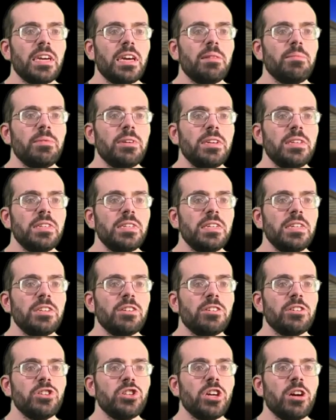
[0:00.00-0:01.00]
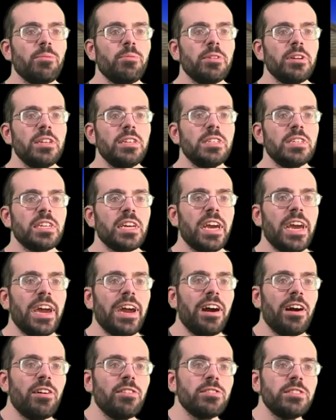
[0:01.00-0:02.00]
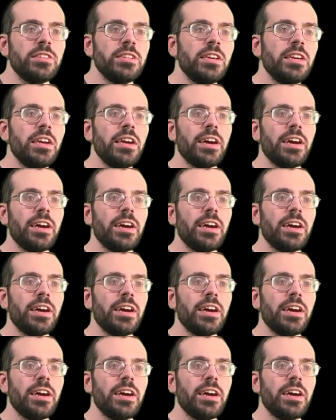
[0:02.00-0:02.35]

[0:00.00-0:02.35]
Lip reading: NPCs are Japanese cows,